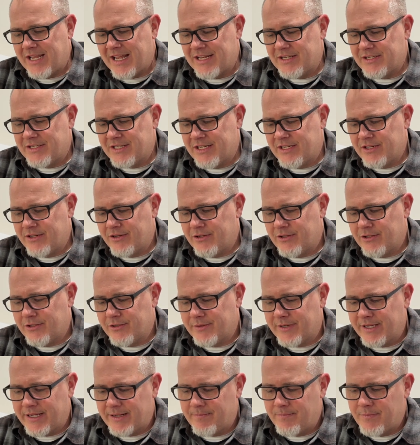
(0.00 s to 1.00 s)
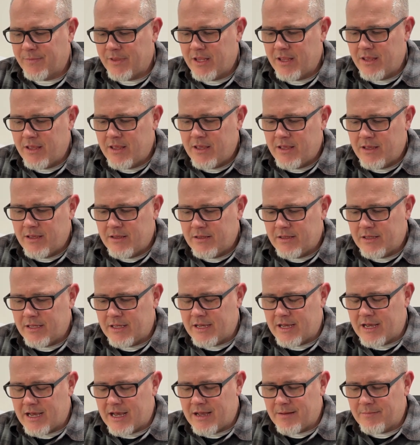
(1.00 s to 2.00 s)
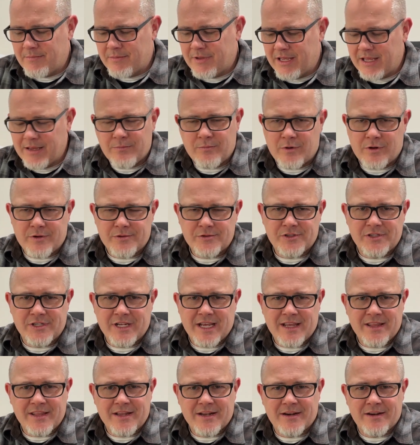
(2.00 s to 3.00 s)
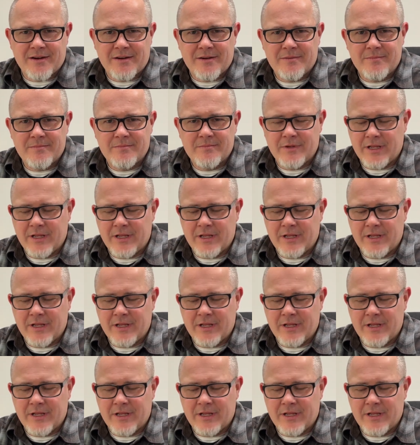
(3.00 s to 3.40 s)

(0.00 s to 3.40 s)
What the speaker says: and didn't glue it, it won't stay there.